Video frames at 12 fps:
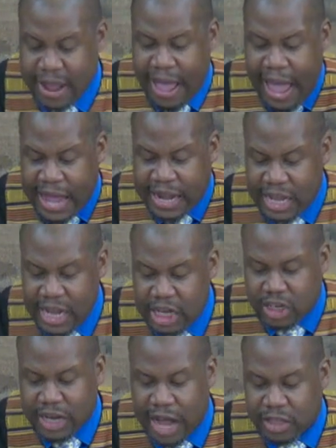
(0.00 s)
and he
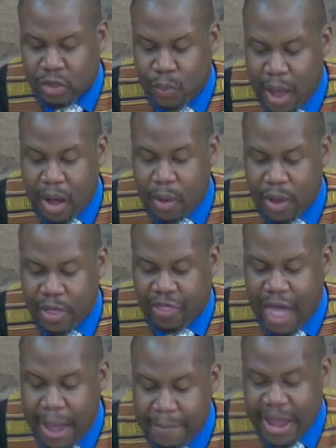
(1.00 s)
shall dwell with
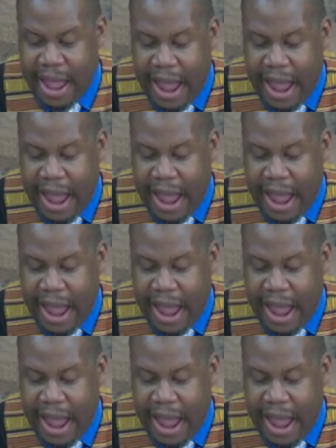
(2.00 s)
them,